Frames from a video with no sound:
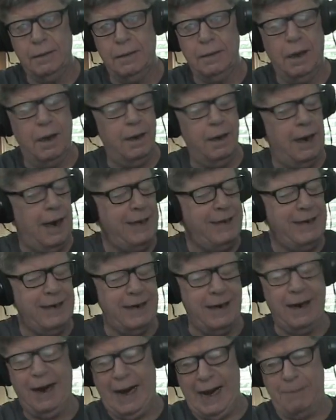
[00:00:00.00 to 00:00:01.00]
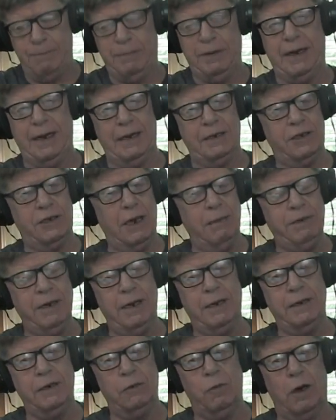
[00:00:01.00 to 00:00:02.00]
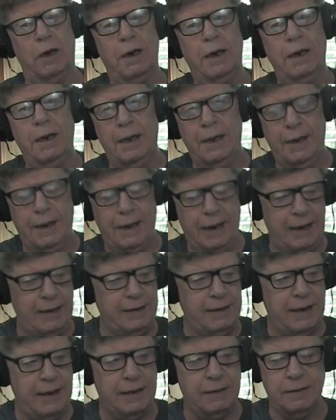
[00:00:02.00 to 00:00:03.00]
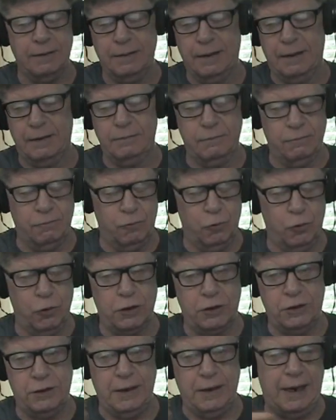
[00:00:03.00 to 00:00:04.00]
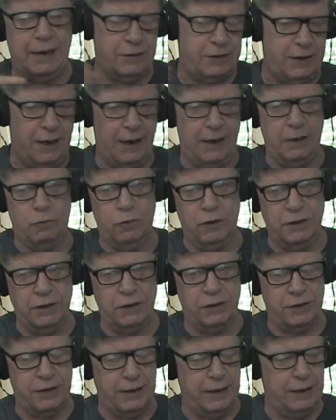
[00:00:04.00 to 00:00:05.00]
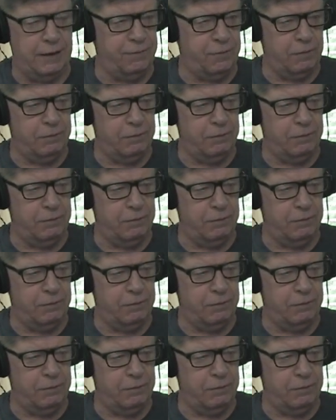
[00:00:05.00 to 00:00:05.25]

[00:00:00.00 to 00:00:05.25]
And I did a happy dance. I'm telling you what, anything that works outside of Windows 10 for